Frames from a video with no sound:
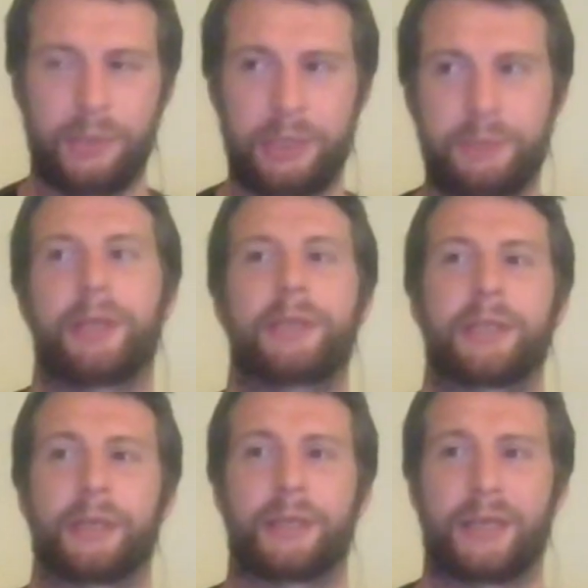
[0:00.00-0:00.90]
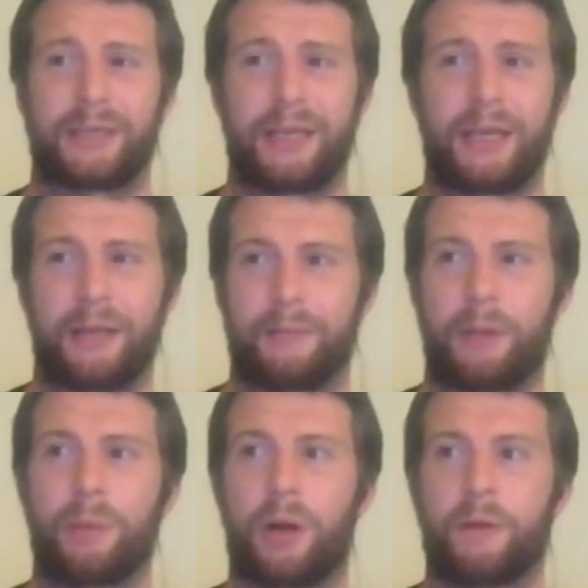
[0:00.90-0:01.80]
The British beer scene at that
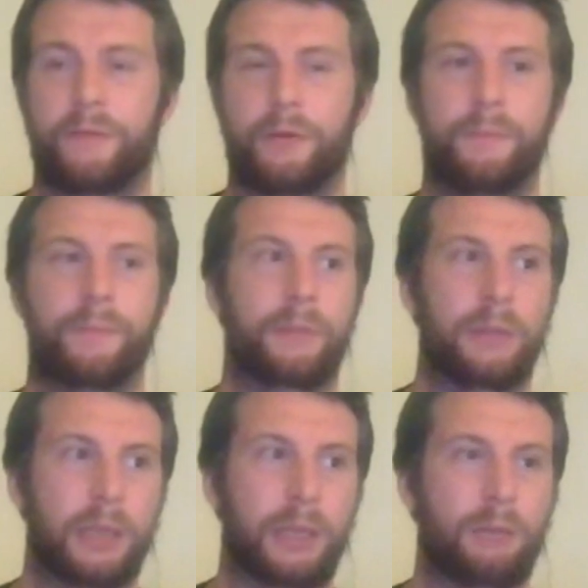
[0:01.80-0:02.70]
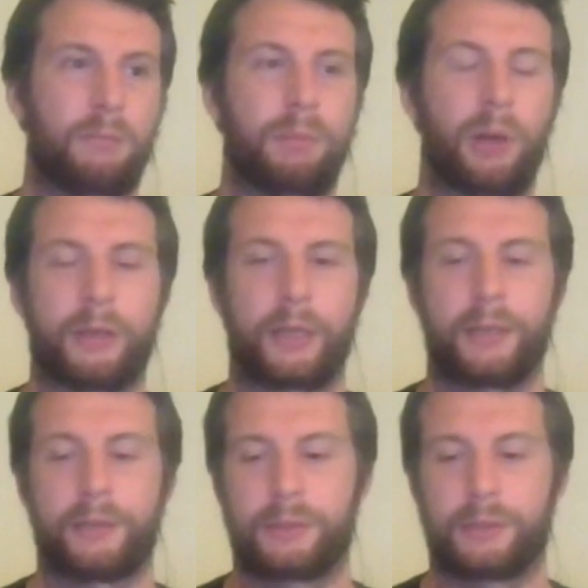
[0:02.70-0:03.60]
time, apart from little
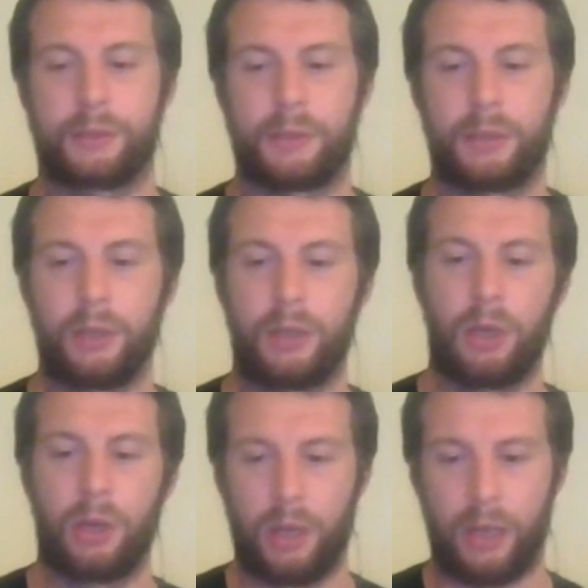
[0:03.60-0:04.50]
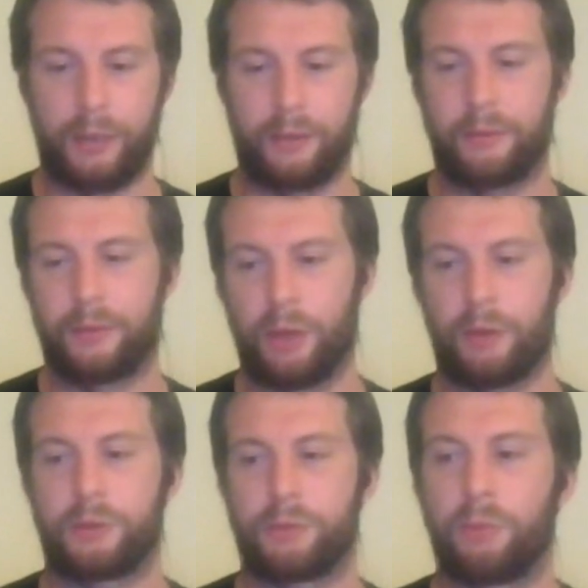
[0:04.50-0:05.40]
pockets and
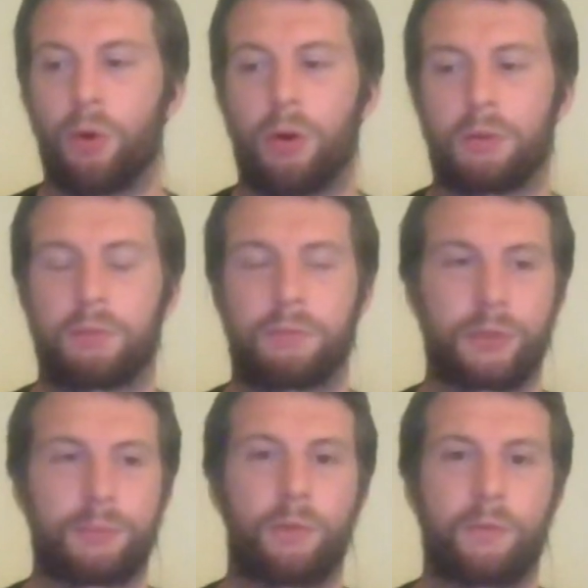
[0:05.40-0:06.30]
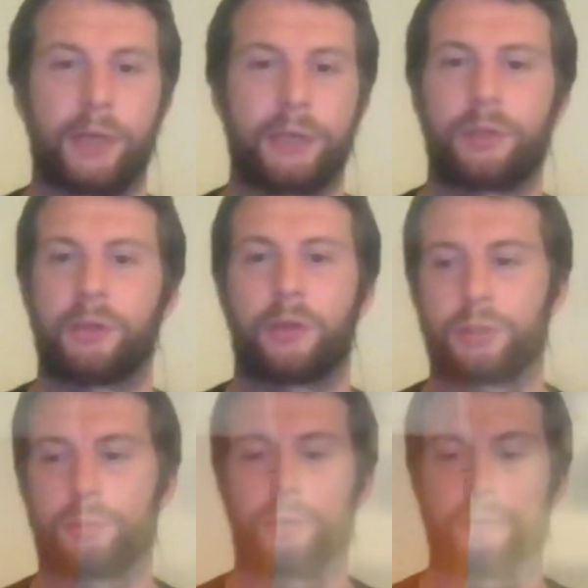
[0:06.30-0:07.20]
small regional
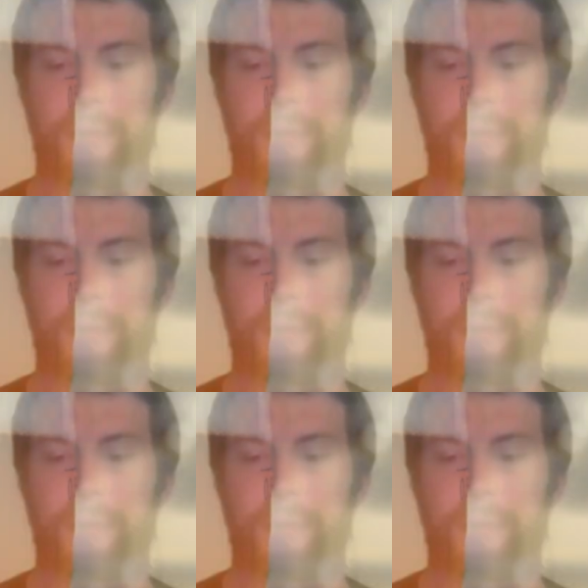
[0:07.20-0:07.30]
or small